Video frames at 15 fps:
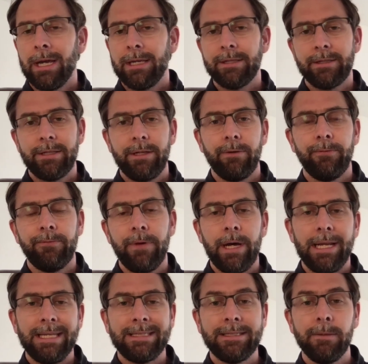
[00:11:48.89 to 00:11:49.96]
It's still
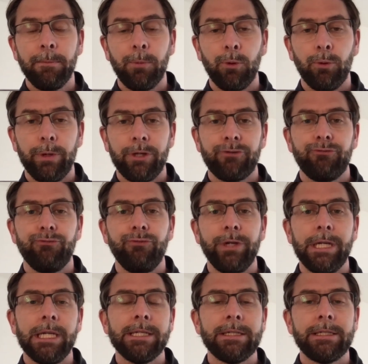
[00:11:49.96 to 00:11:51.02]
fairly simple, and it's
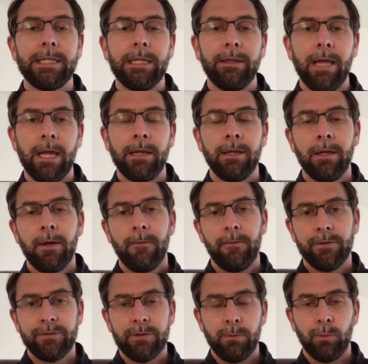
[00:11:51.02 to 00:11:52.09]
realistic then
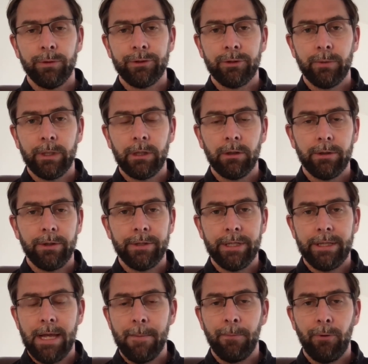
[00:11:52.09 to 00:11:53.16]
for someone to include
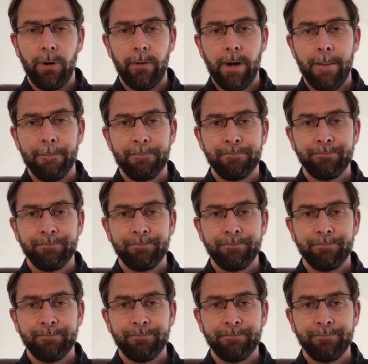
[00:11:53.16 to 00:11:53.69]
in their program.